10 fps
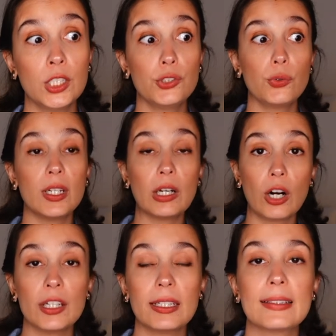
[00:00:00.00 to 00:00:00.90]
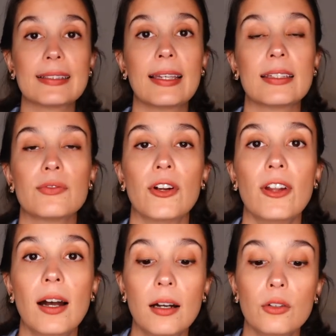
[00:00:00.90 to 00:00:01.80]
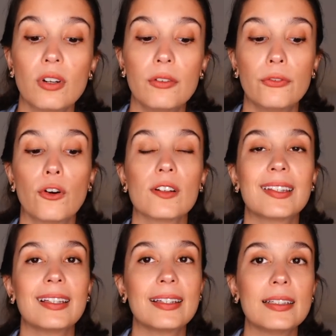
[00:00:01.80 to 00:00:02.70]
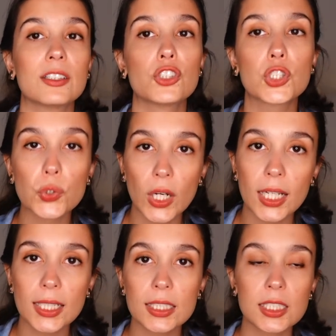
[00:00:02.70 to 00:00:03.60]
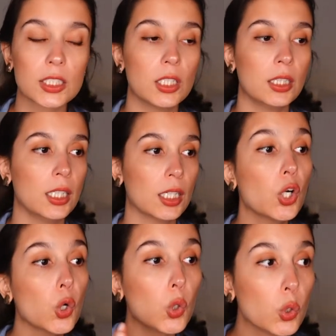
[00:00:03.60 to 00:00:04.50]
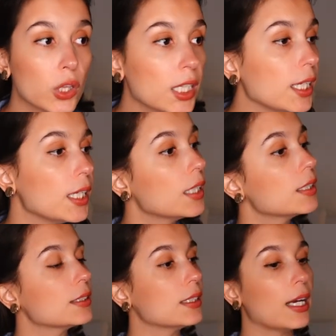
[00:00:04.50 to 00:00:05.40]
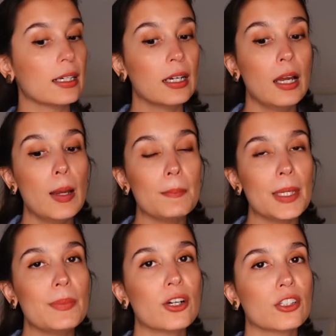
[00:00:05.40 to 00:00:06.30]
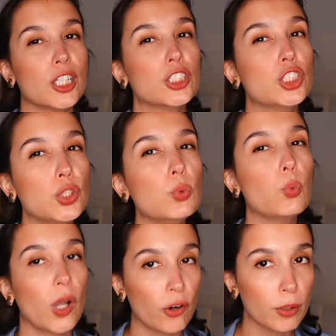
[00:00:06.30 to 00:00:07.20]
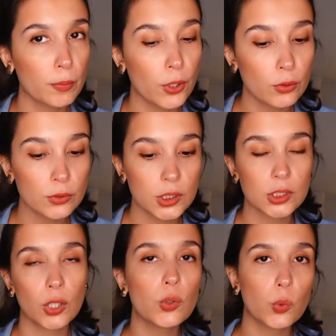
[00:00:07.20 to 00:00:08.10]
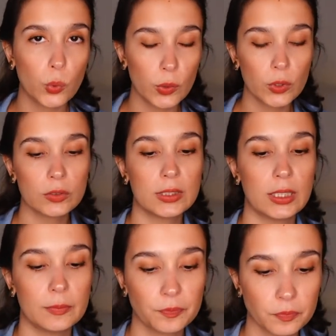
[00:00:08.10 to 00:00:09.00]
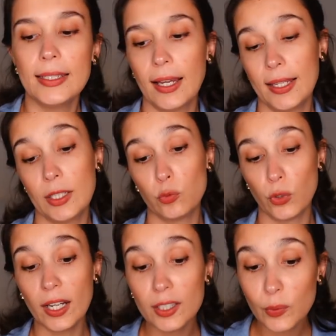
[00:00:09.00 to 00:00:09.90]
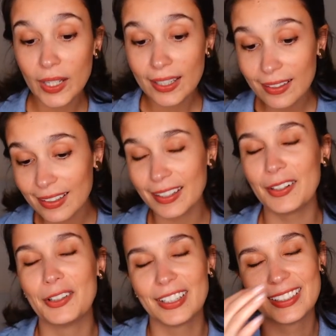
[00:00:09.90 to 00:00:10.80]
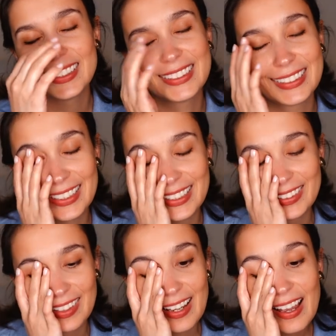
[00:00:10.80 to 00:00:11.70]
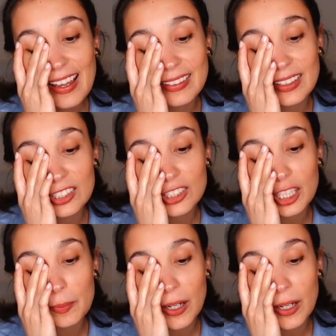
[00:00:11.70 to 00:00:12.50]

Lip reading: to an audience that is very hungry for the latest trends, the cool things that maybe are not too wearable, so we will see. Yeah, and right away I get already see. They are talking